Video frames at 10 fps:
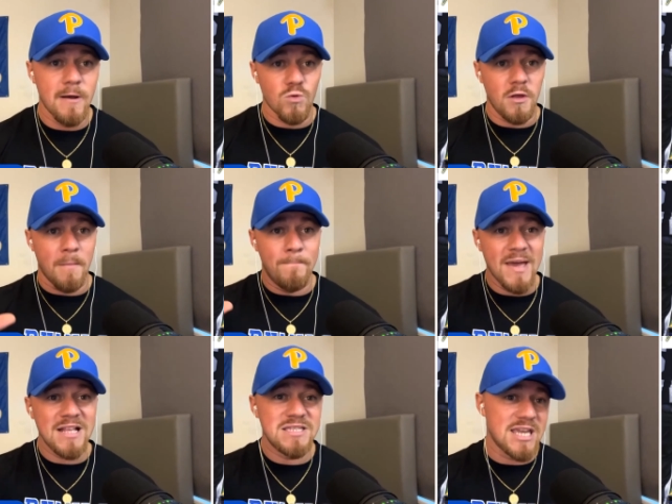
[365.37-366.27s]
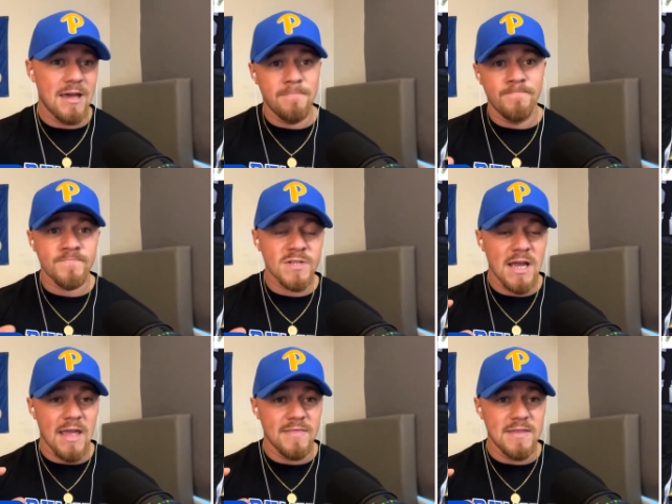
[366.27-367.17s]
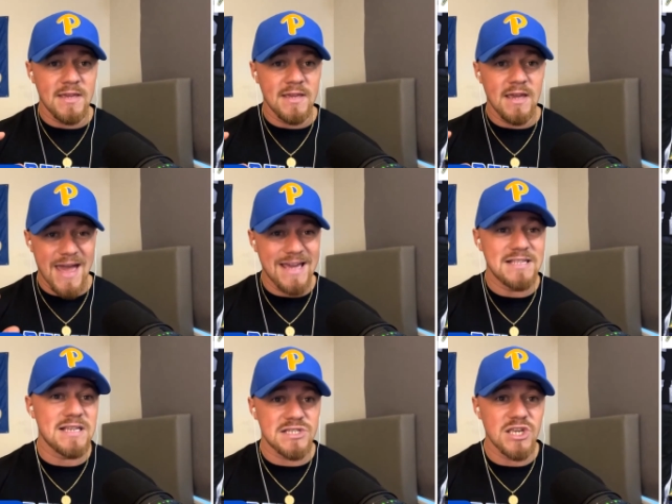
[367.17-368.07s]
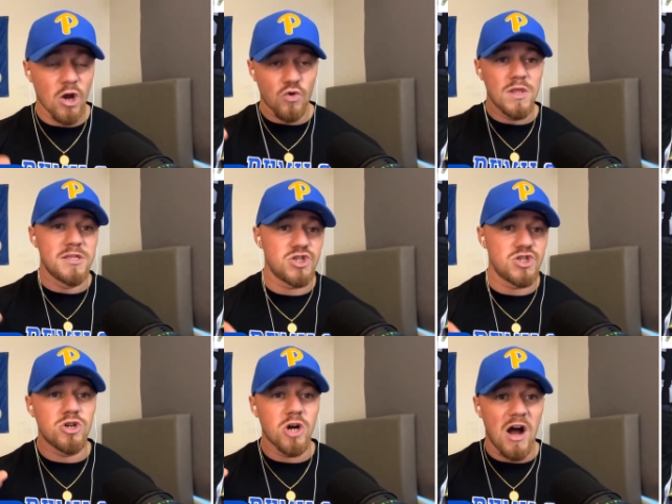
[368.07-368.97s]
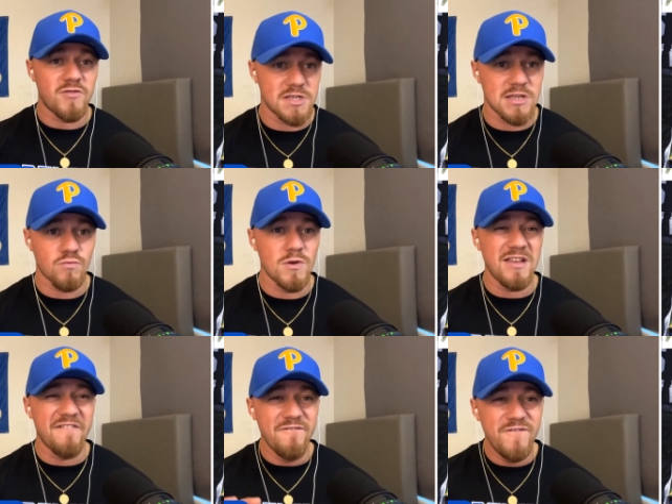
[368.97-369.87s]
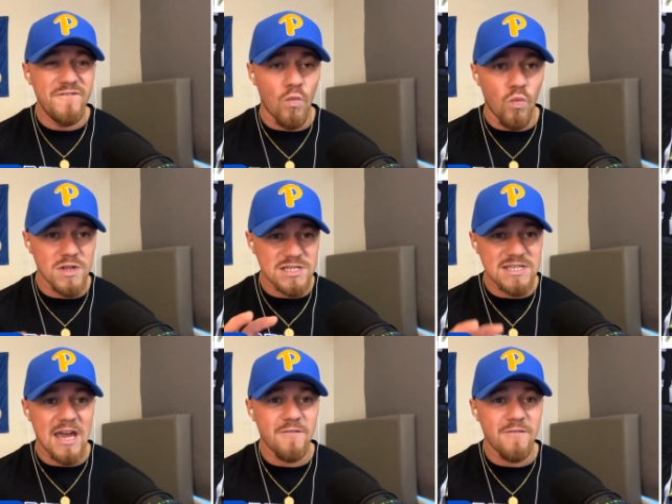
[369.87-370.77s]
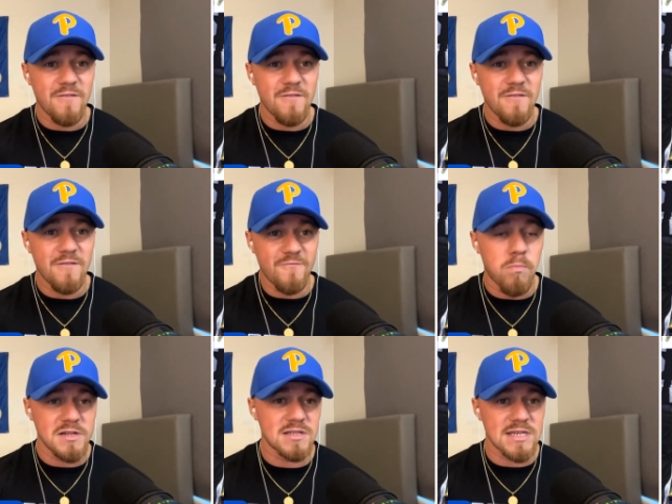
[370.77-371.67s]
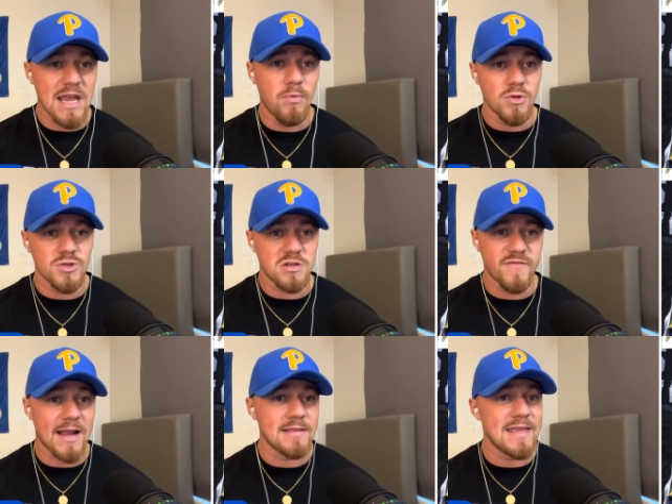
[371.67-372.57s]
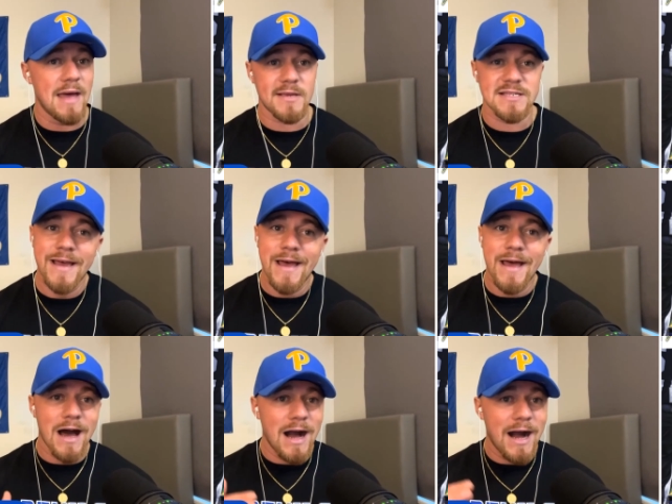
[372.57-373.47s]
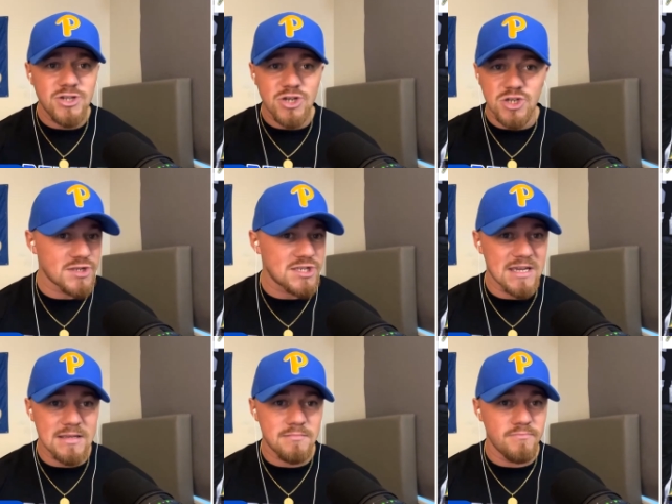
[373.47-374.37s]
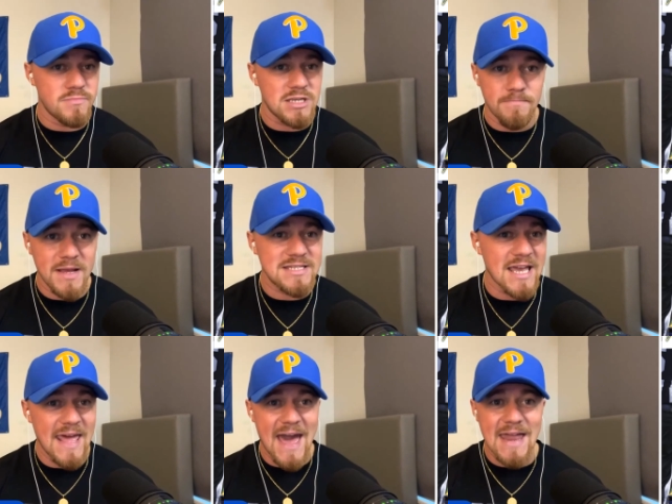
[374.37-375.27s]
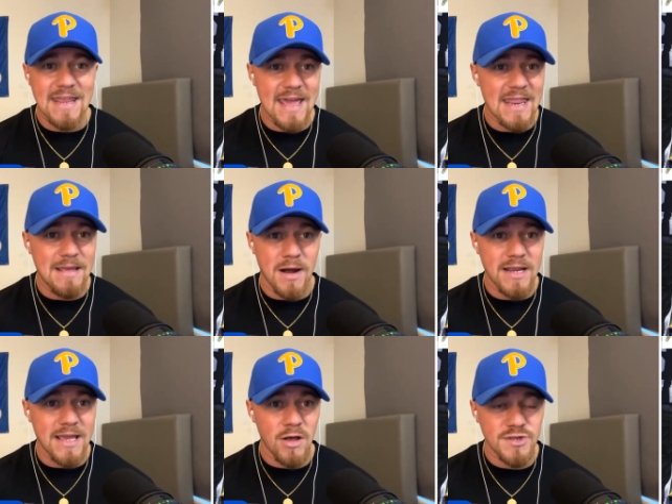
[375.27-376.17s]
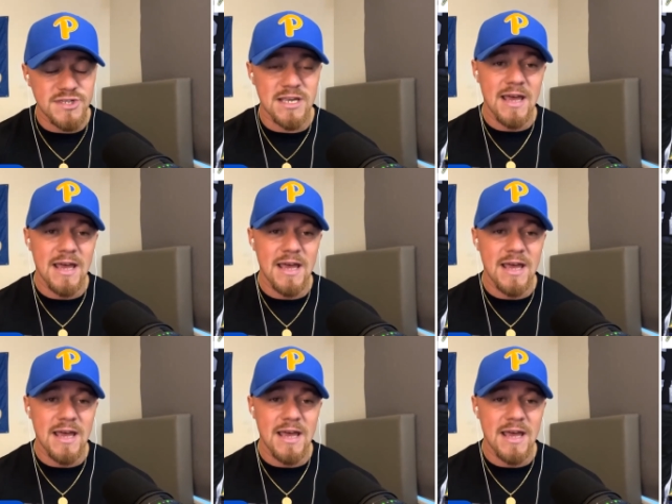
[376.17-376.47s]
really the Big Ten, and the uh, ACC are really the two conferences that really fit what Stanford and Cal bring to the table in terms of academics. I just don't see see the Big Ten adding anybody else.